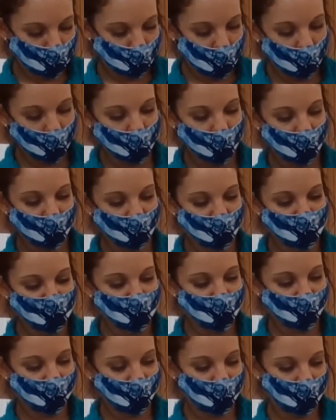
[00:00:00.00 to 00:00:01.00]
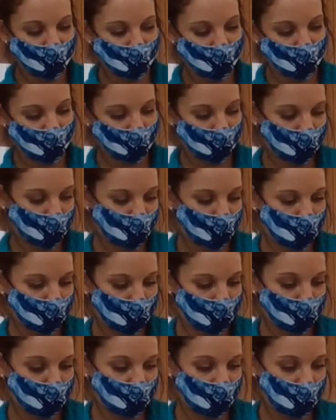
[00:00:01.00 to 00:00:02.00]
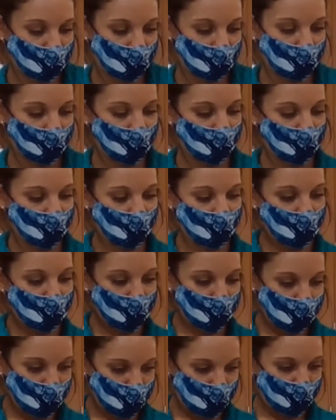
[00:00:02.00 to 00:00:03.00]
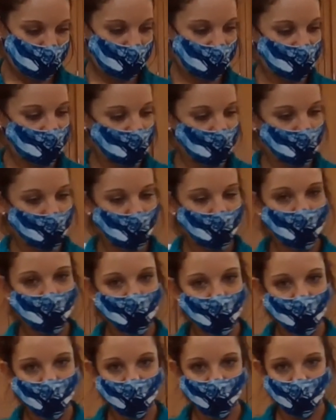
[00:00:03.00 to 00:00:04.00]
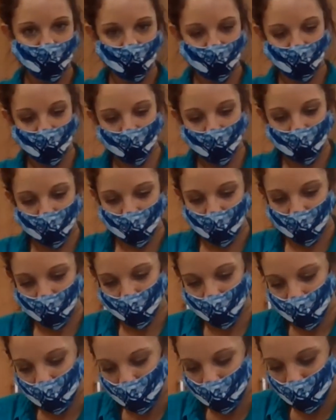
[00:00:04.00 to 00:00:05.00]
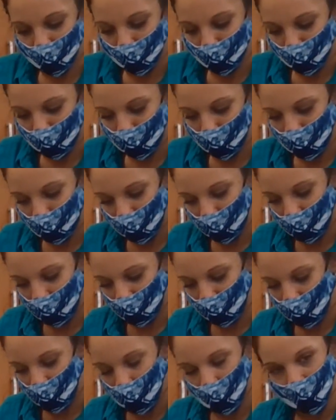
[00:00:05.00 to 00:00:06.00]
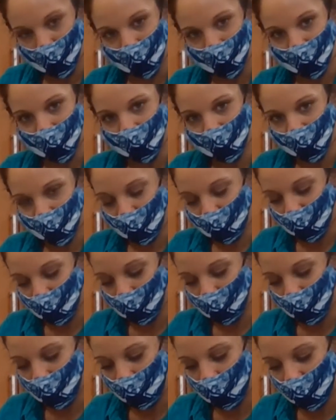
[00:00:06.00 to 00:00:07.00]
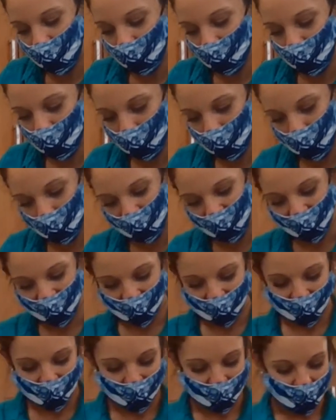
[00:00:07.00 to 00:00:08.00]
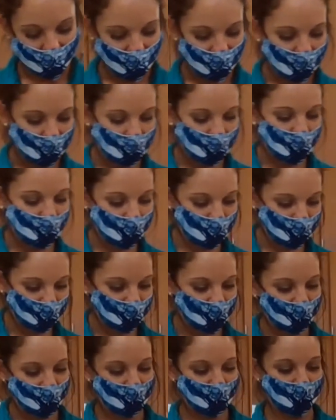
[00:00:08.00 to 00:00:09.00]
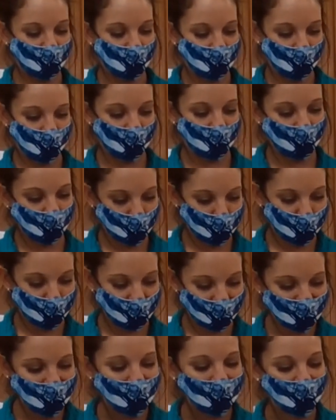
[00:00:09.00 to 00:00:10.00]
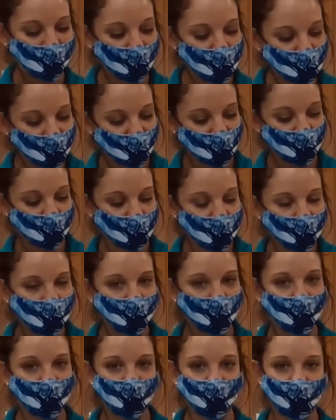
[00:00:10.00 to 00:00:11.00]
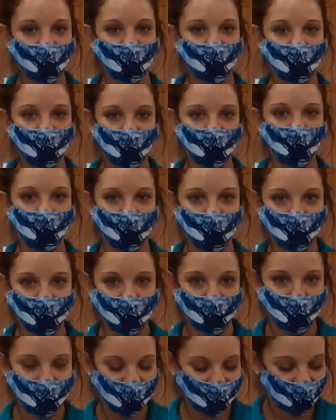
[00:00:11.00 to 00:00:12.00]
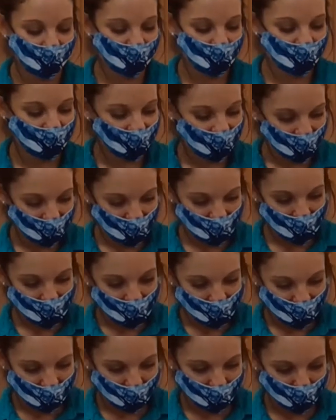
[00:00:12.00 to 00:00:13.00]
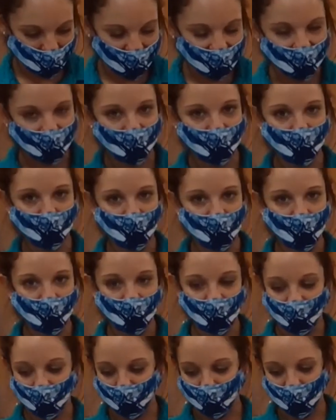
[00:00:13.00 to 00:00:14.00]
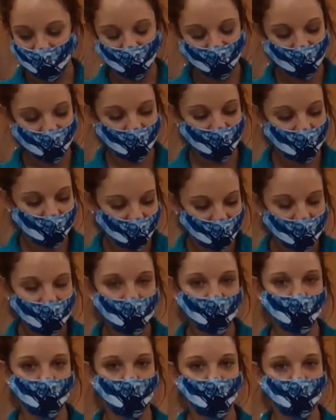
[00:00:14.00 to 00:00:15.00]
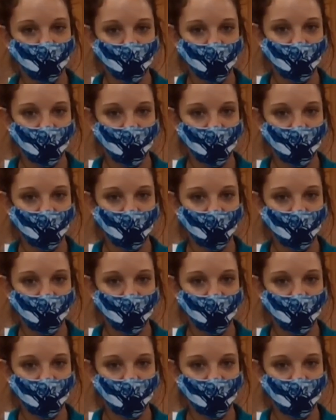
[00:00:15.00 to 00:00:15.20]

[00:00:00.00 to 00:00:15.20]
pour in all the rest of the compartments, not reaching around our sterile field. We are going to only put half into the middle-sized compartment because it already contains the hydrogen